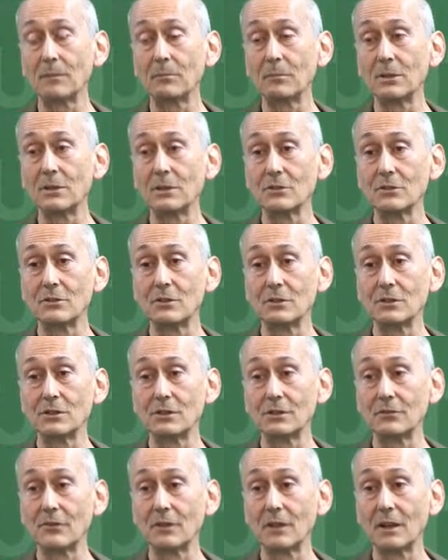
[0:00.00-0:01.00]
producers
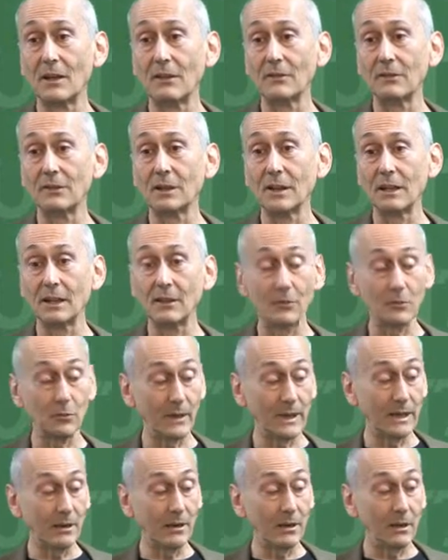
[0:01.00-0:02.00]
of
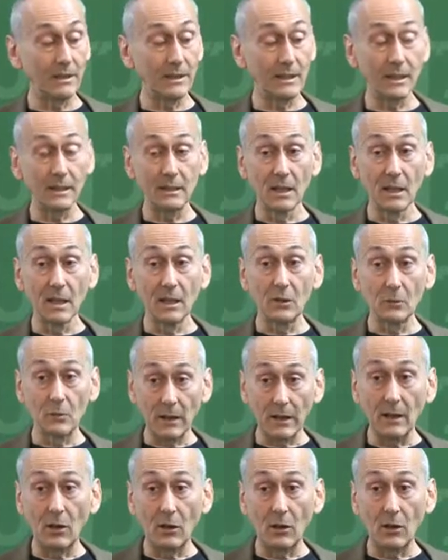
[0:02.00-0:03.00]
giveaway content the
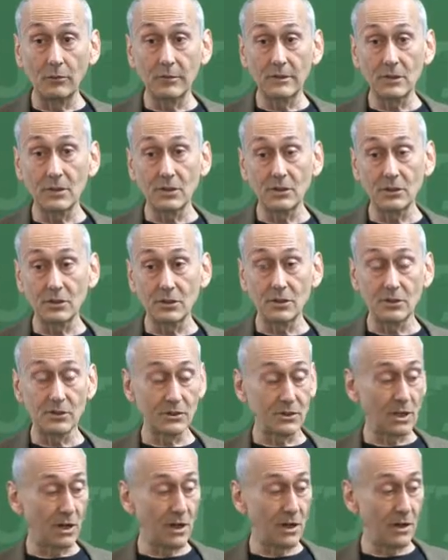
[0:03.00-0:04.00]
way all
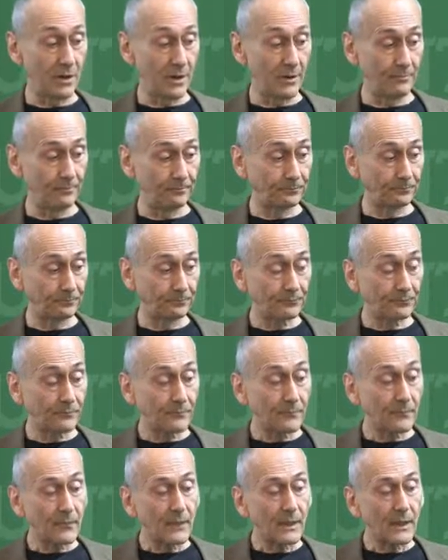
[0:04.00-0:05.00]
researchers are
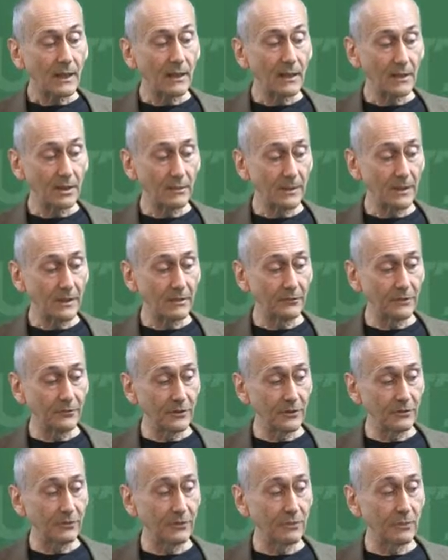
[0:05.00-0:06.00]
in their
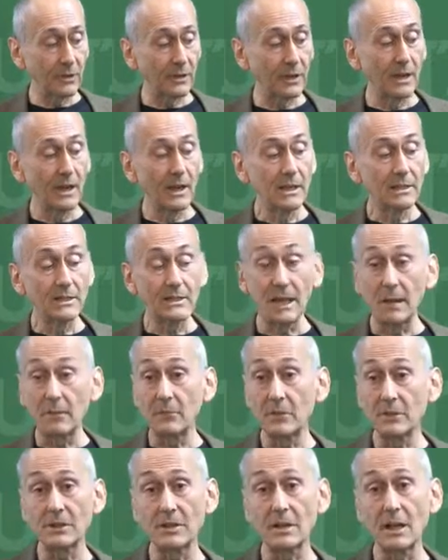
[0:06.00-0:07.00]
peer-reviewed work. Same
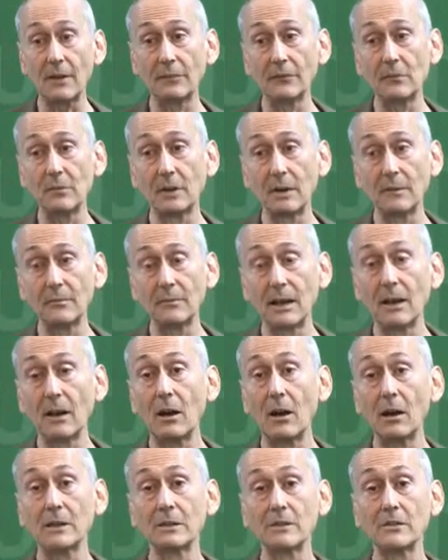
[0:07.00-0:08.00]
with software. My
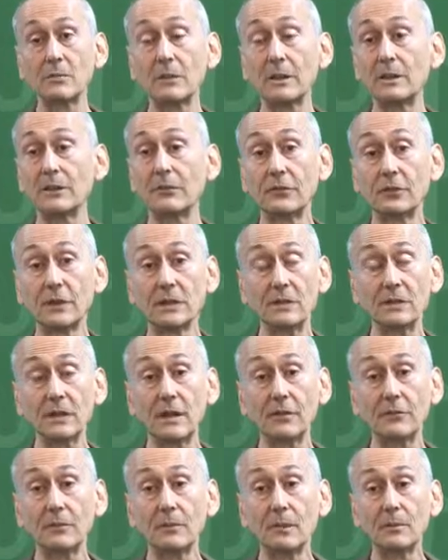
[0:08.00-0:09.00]
heart is with the free
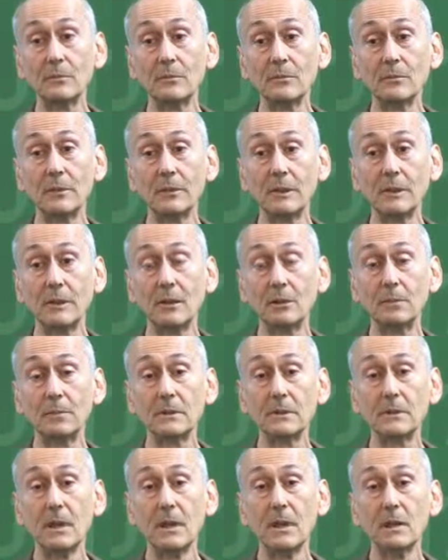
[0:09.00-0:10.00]
software movement and the
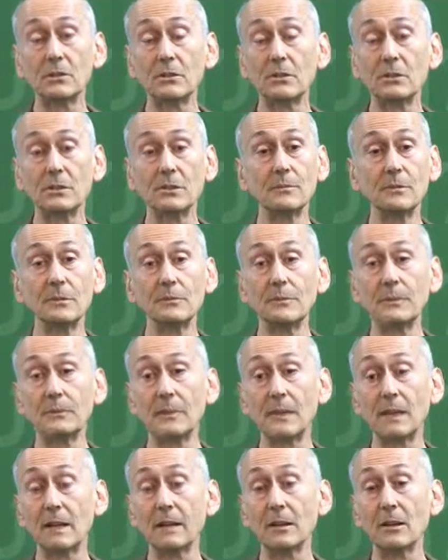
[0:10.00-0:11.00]
open source movement,
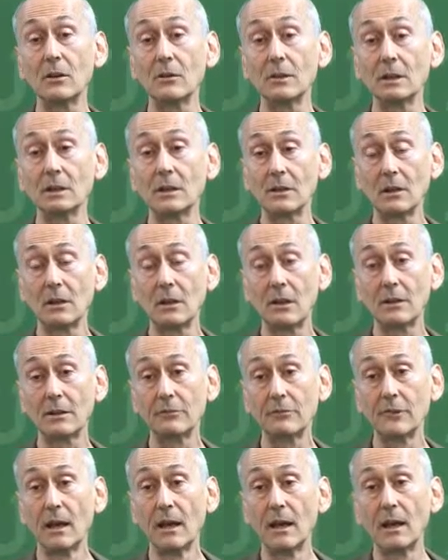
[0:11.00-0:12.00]
but I know that there are a lot
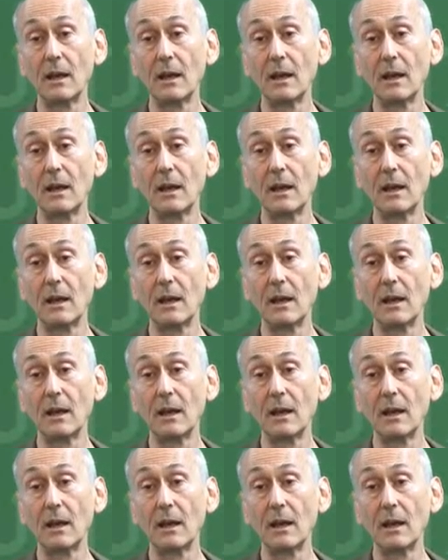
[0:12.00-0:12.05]
of